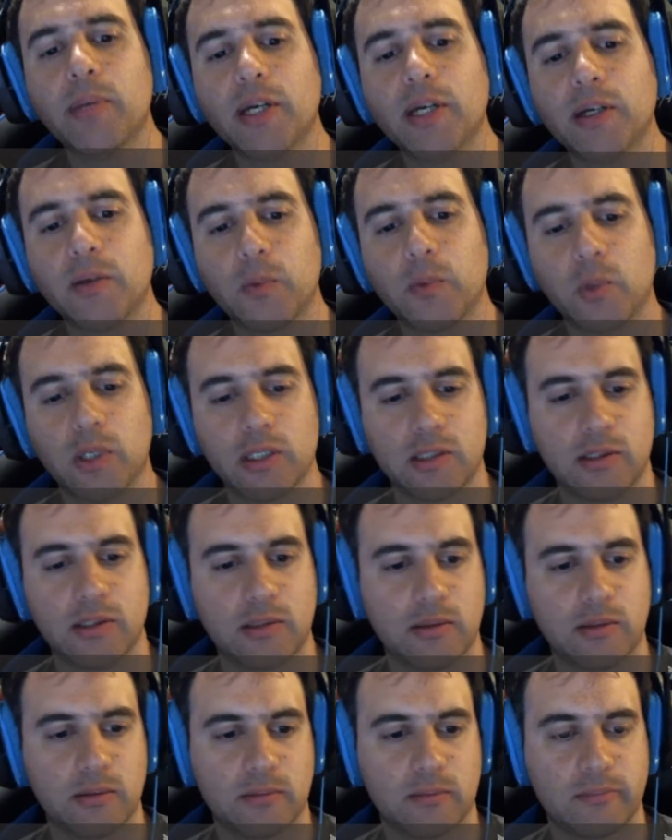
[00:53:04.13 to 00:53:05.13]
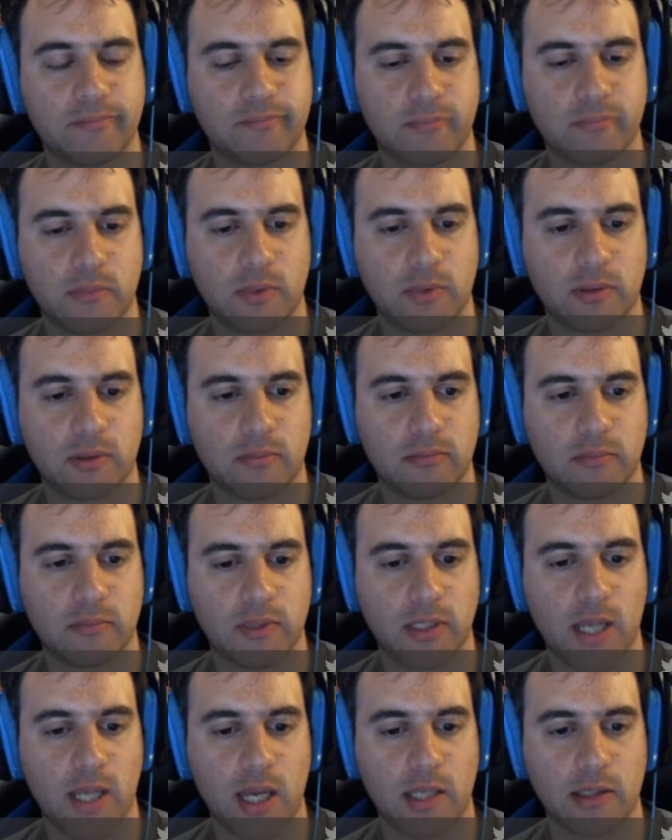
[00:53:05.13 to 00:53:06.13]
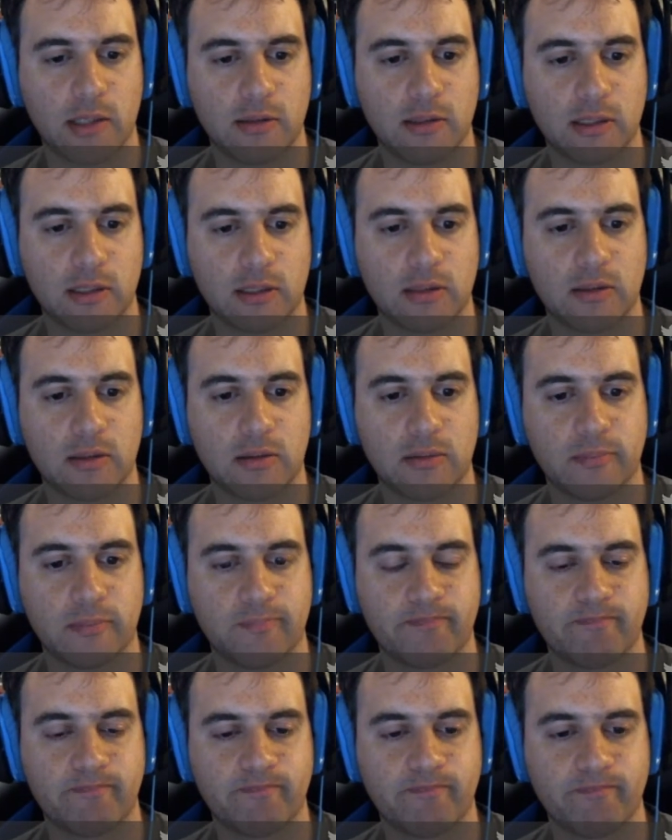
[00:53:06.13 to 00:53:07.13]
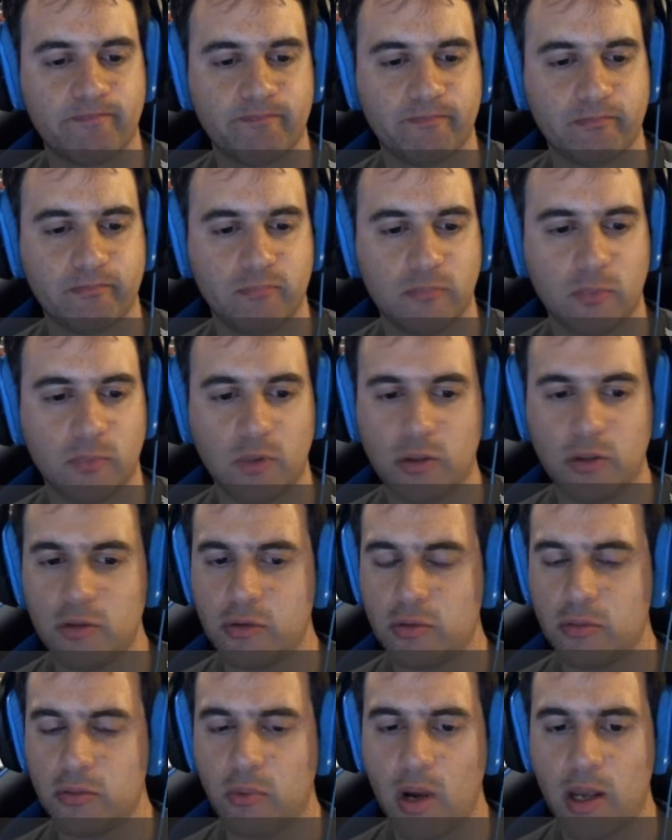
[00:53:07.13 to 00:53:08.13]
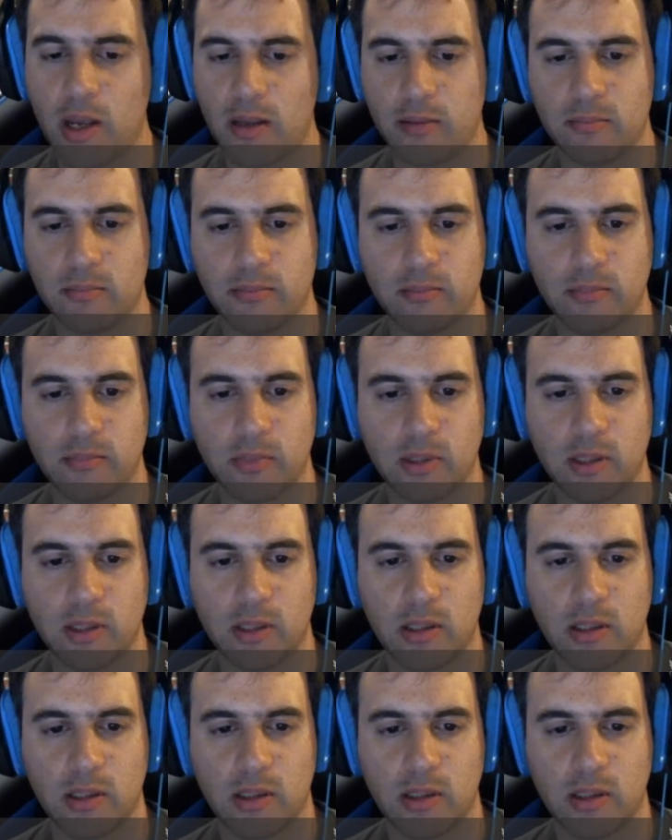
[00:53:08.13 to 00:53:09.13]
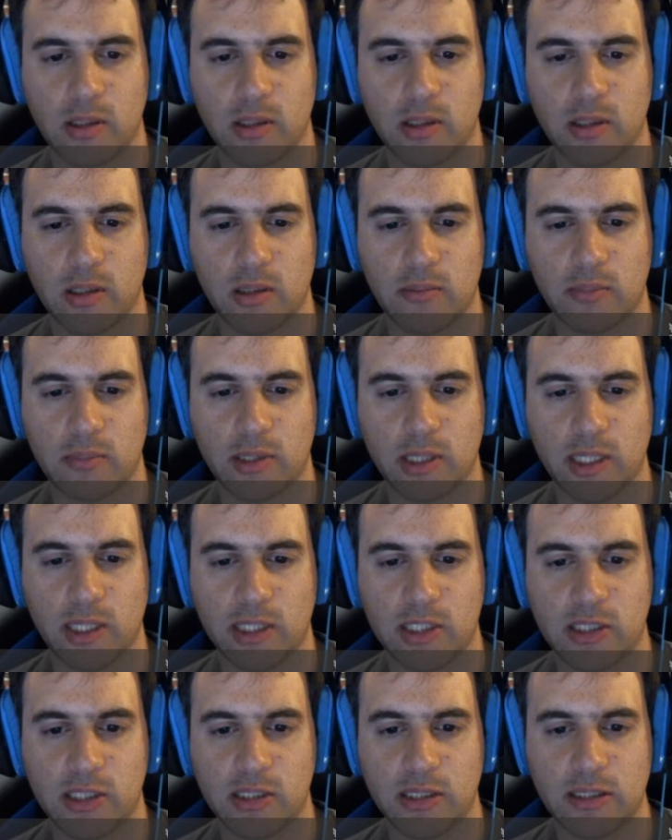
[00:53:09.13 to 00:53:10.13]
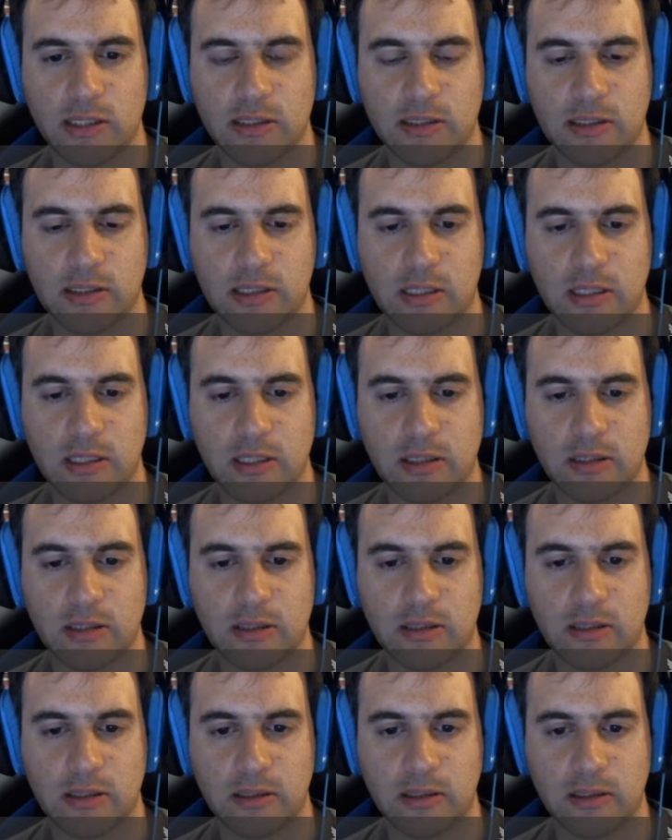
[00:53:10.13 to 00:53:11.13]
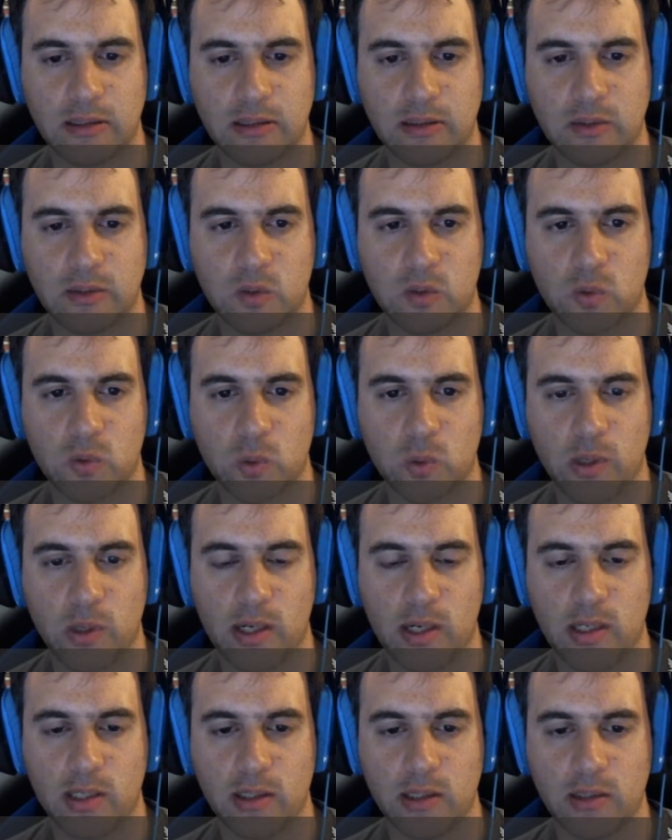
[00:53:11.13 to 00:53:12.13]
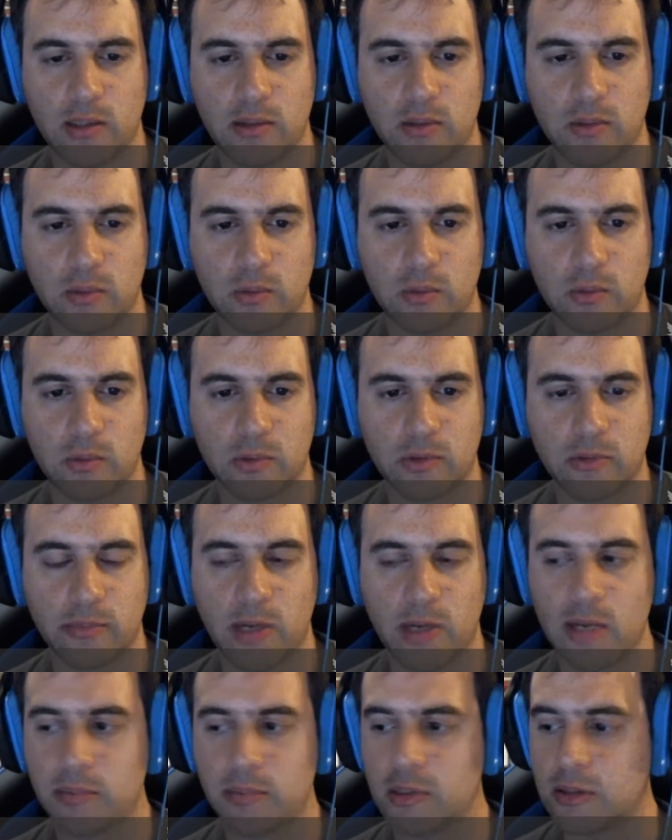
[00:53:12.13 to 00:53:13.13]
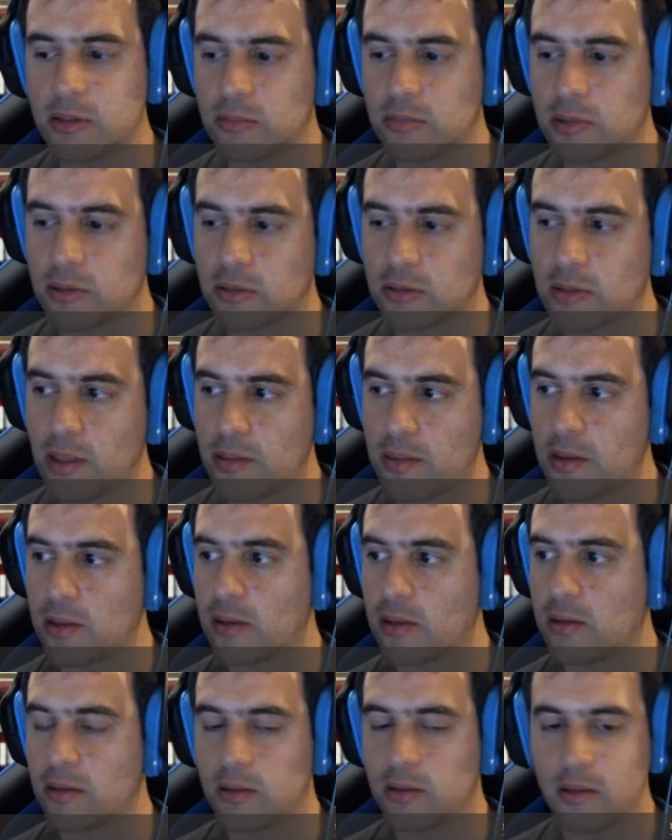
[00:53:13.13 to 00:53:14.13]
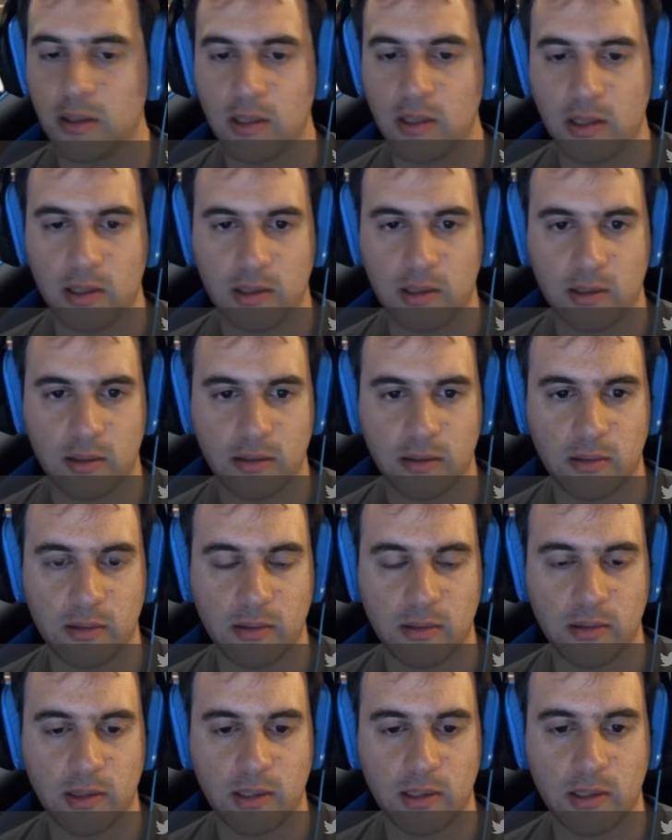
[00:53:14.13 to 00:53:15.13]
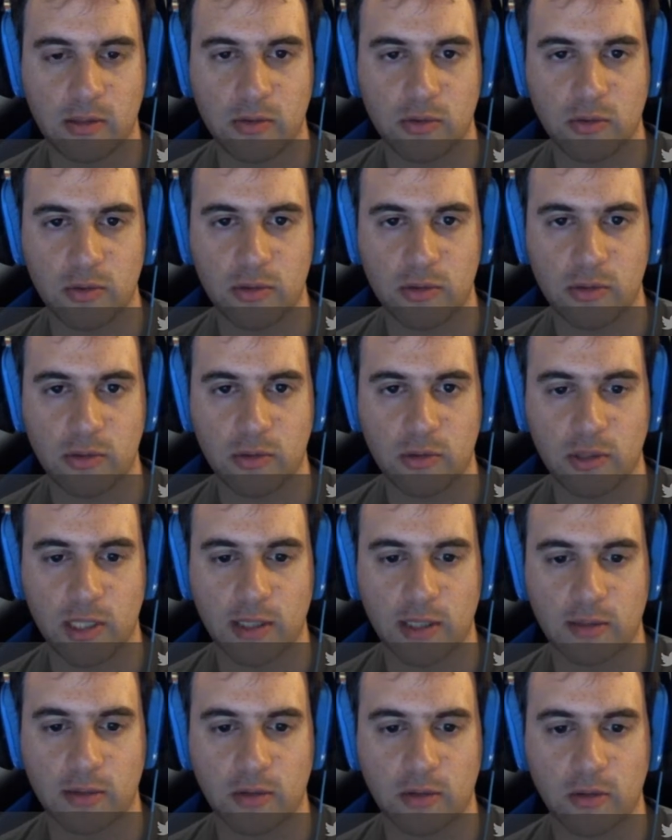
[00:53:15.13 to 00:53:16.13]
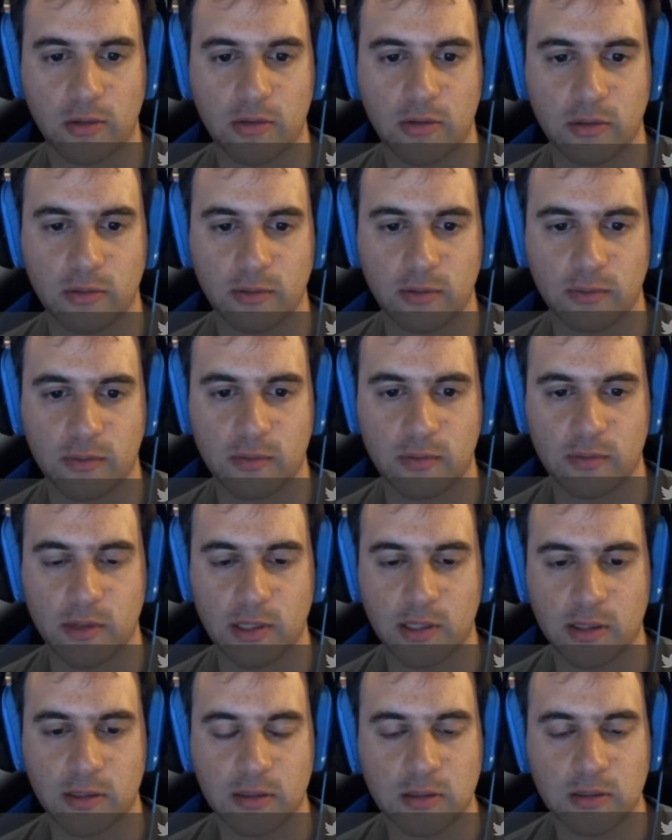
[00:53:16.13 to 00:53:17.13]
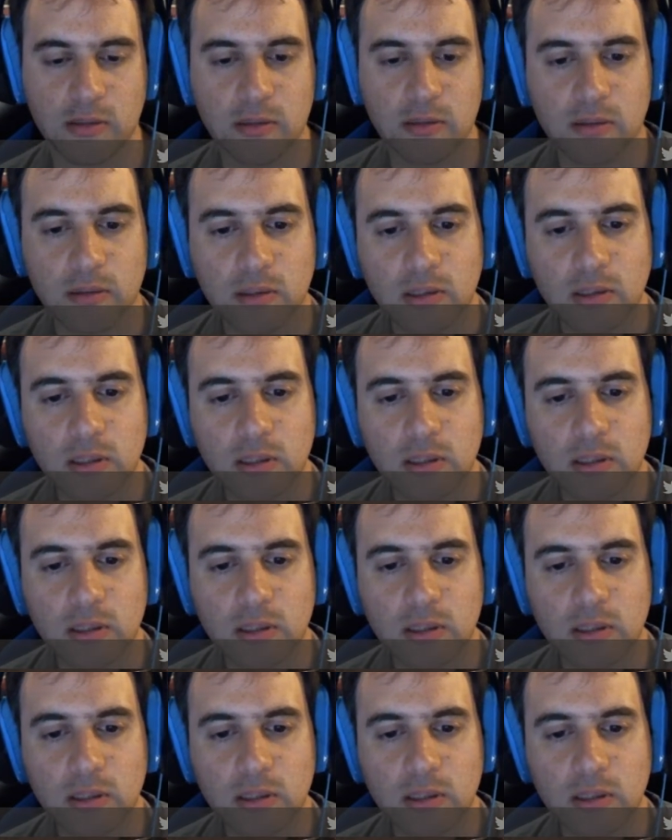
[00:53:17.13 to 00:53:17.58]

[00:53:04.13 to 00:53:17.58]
better was 96. Not sure why, but let's just try to survive this, because I think he has also like all sorts of threats,